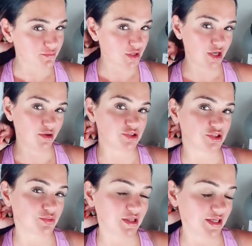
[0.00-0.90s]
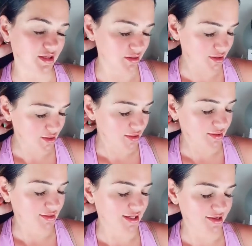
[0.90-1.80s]
you know, just really
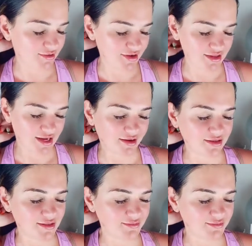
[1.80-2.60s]
getting rid of the neck.